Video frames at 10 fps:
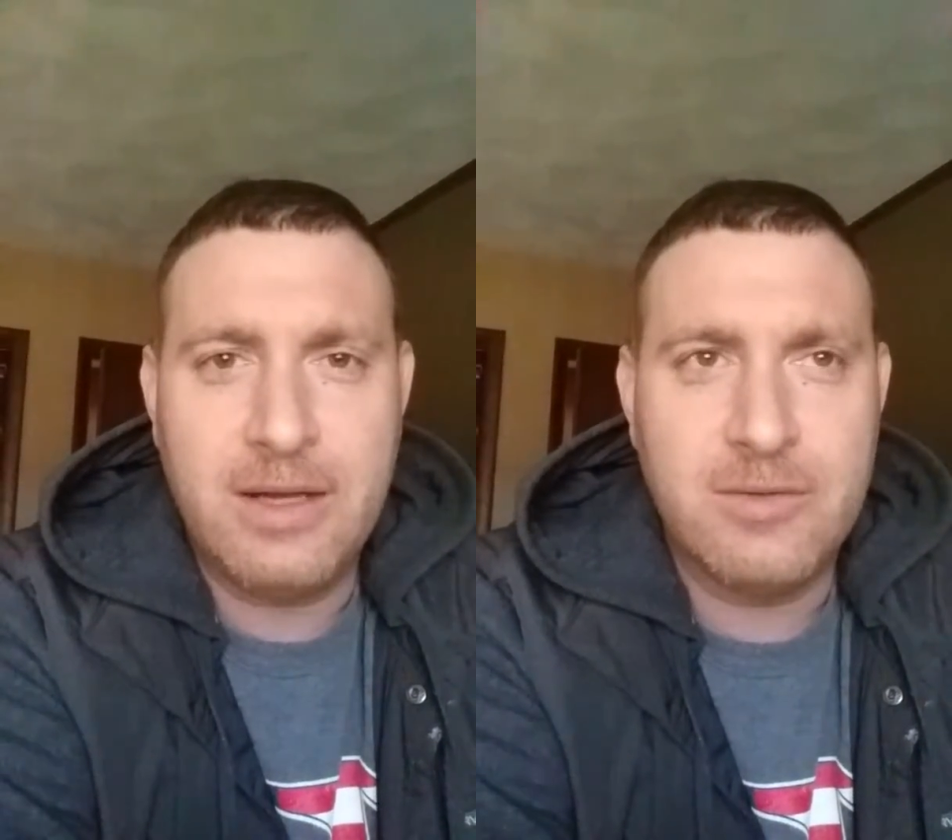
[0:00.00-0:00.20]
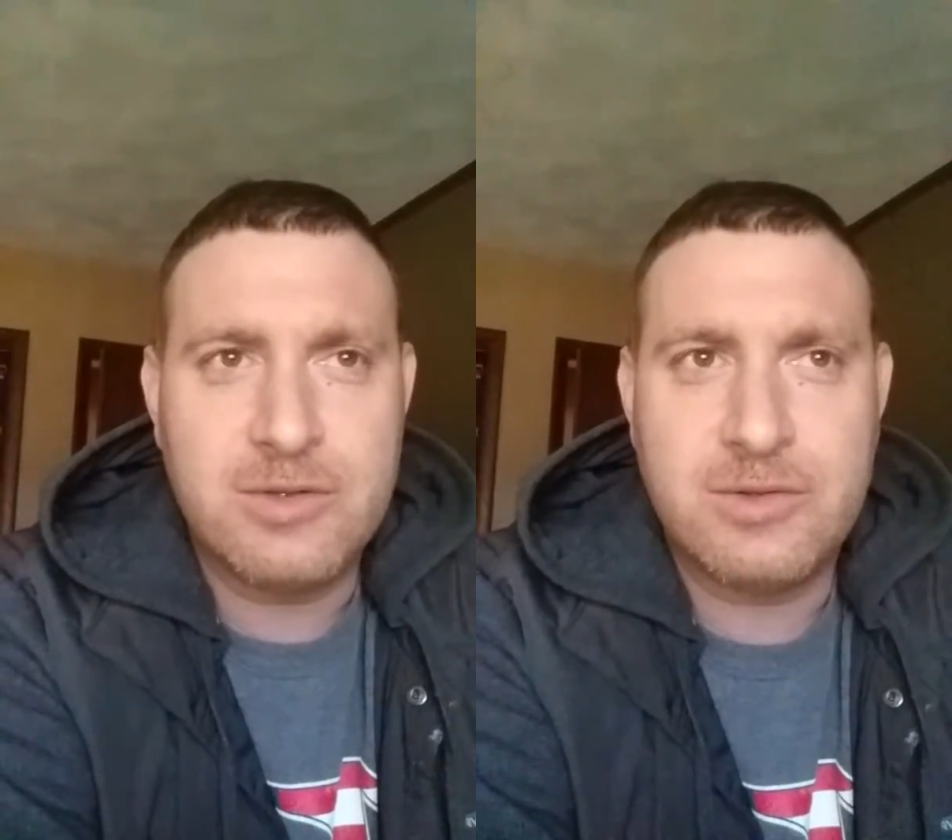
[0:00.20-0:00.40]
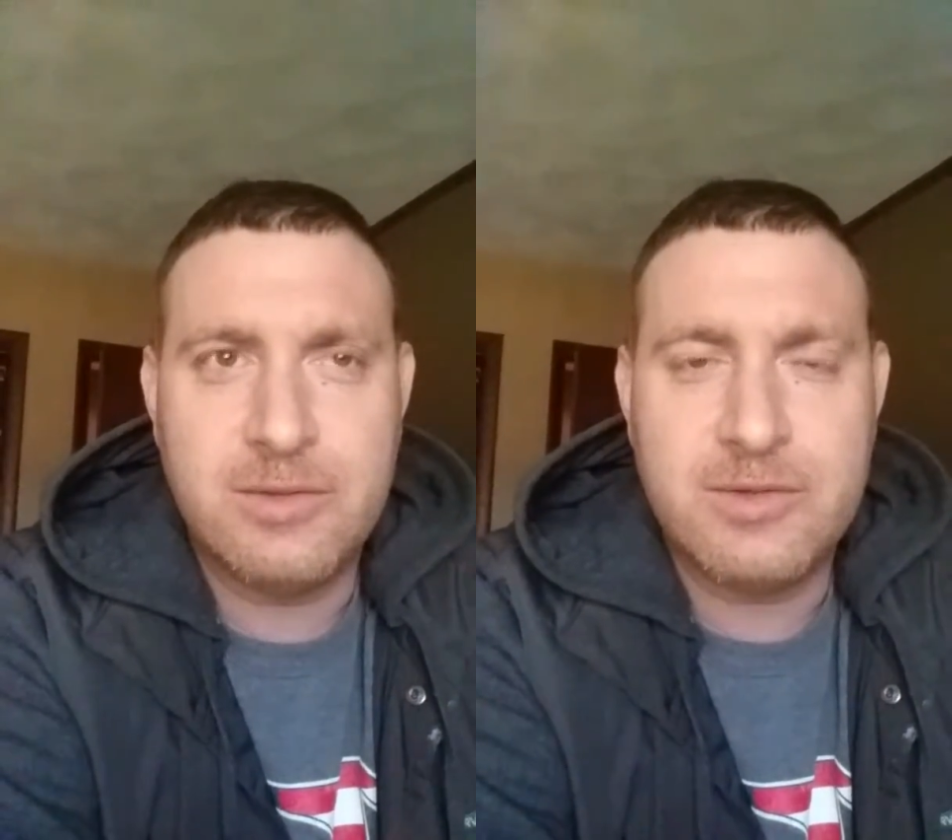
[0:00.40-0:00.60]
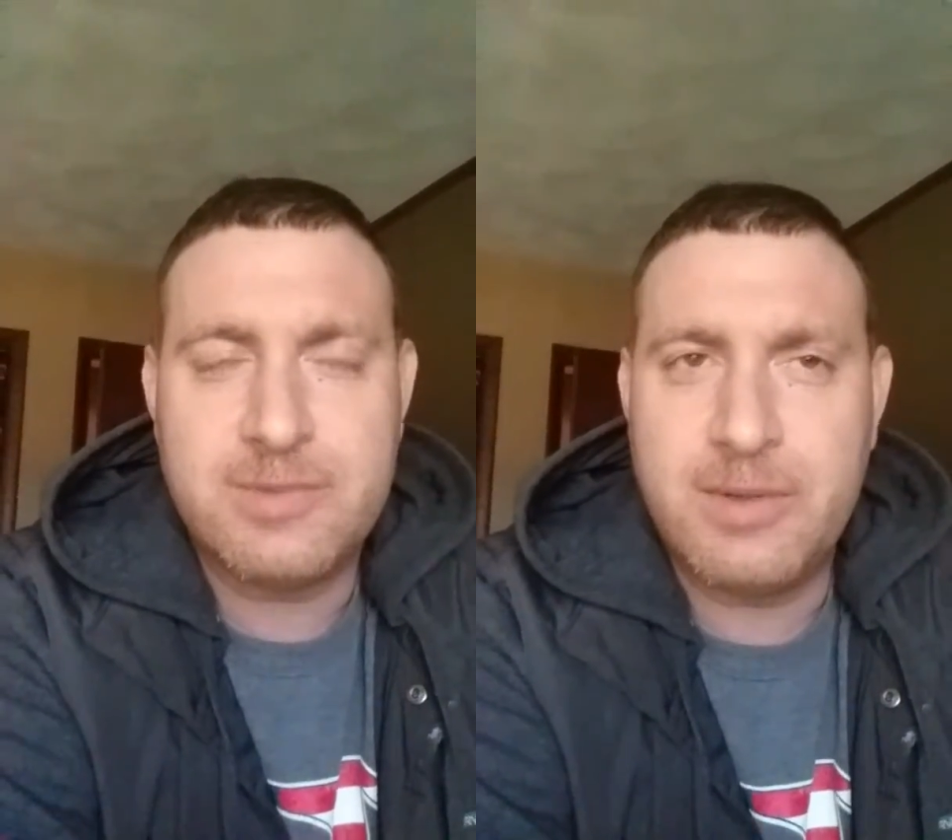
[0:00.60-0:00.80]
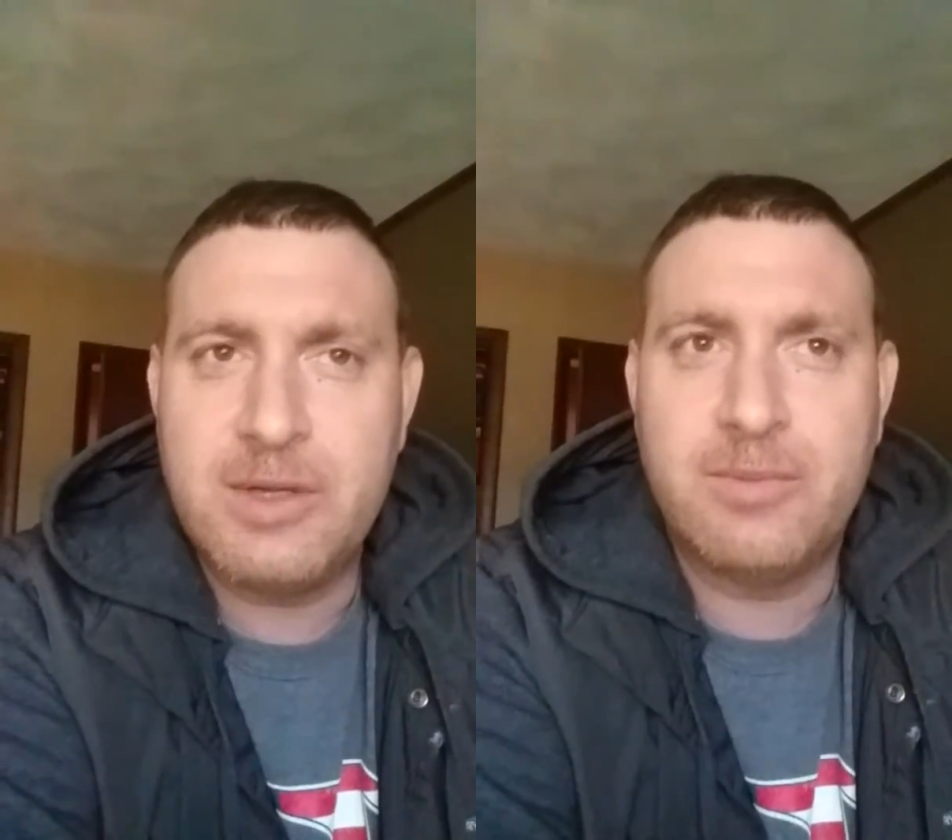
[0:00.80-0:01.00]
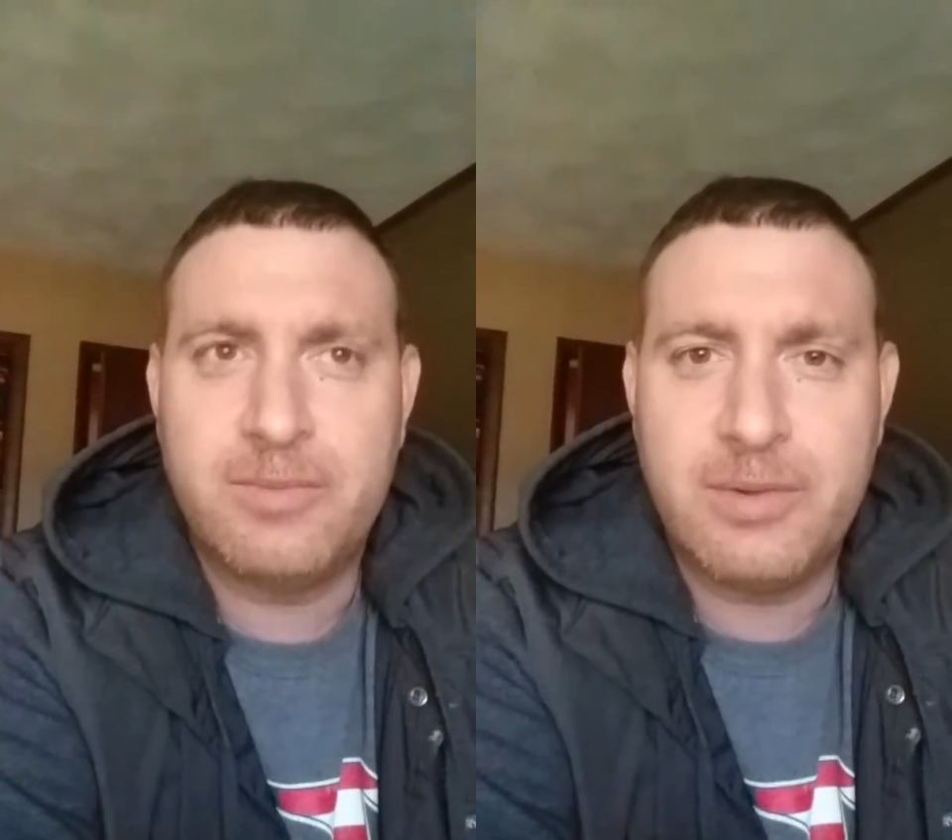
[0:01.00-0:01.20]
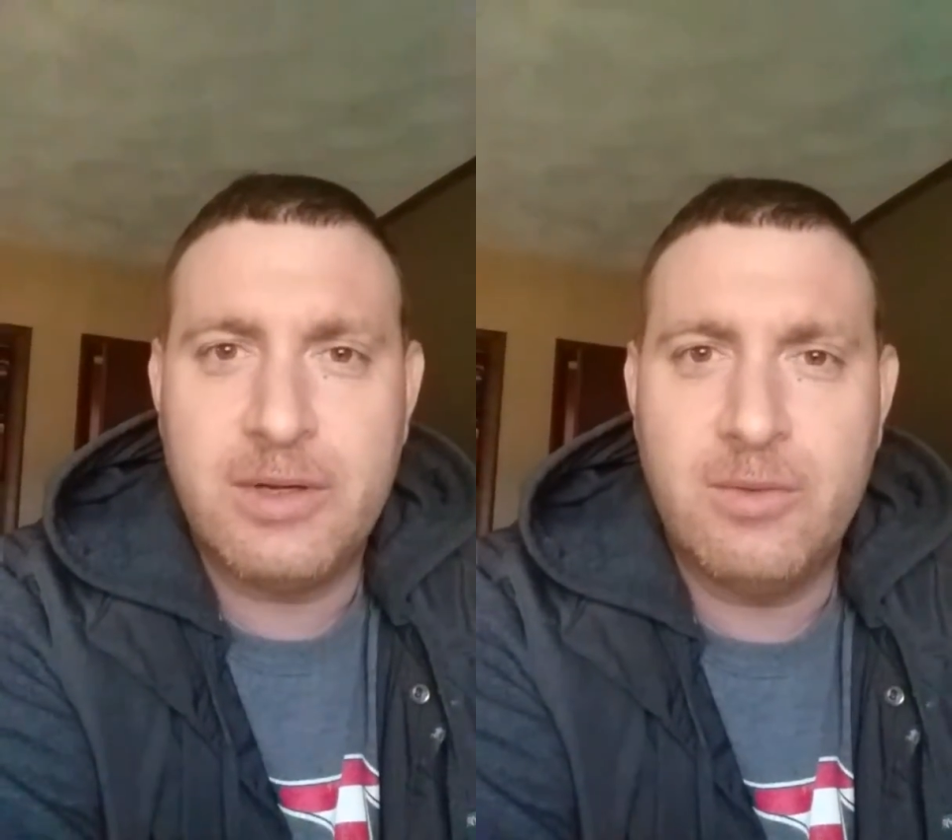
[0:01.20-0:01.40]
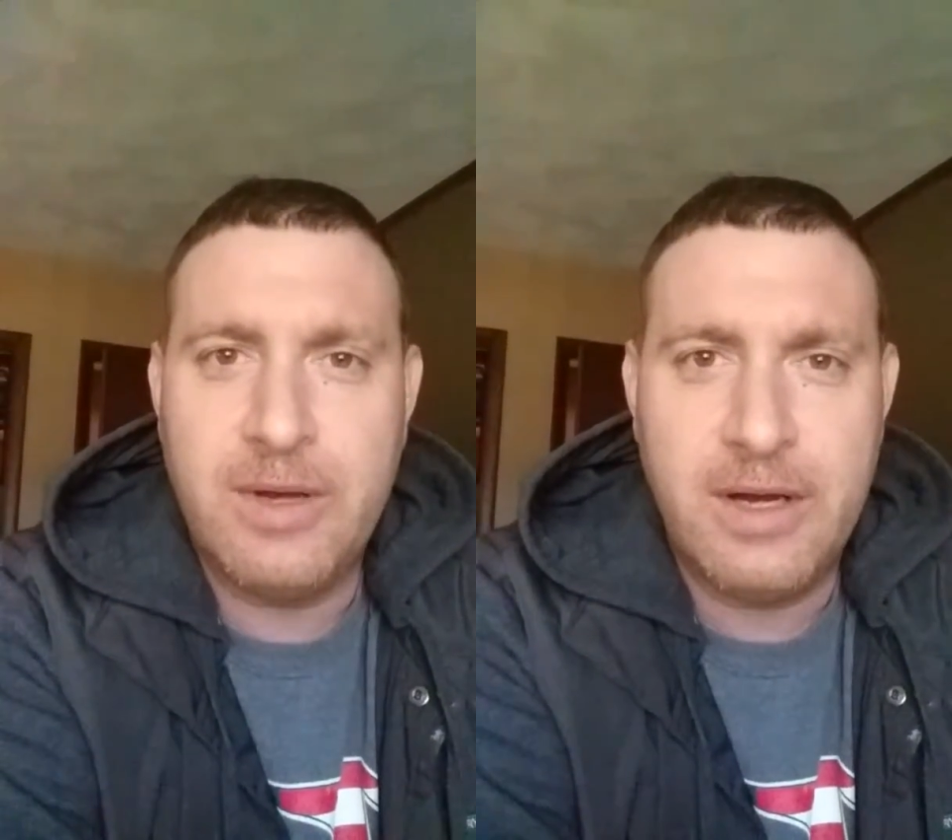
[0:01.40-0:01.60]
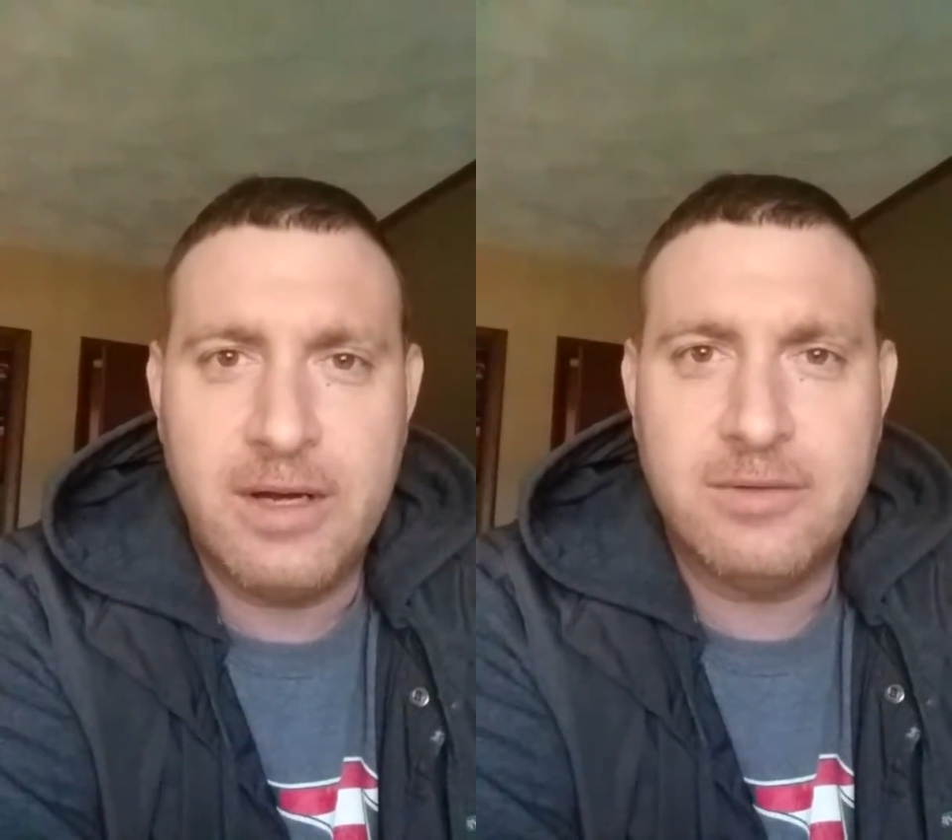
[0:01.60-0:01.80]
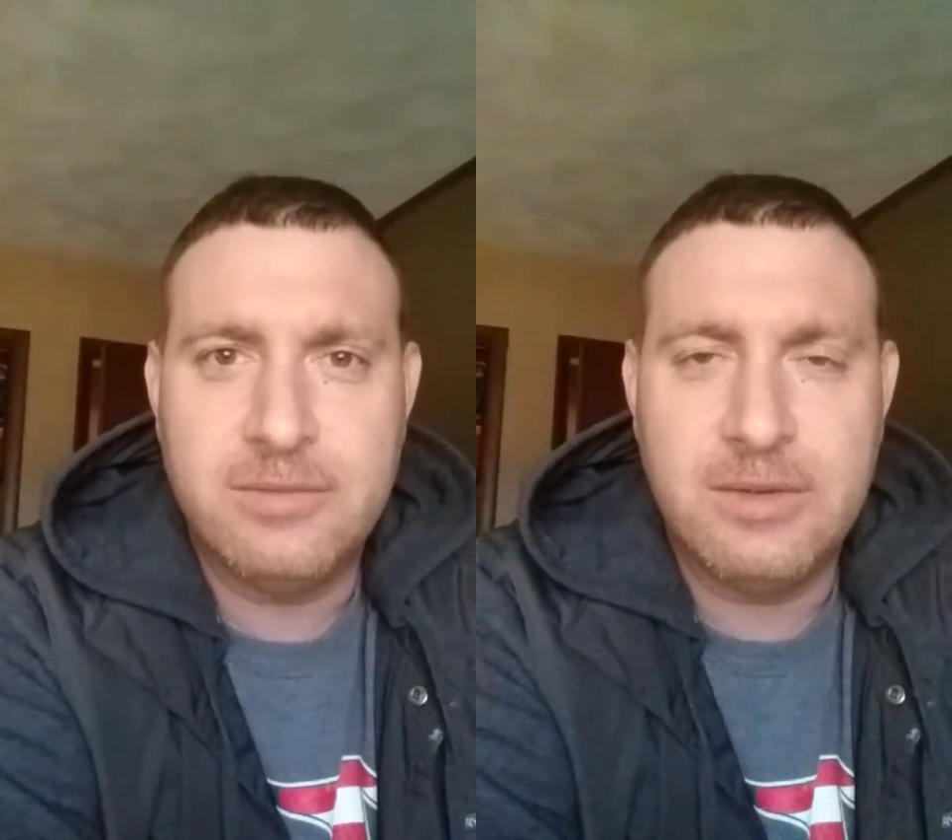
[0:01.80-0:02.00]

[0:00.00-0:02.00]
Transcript: It was pretty weird.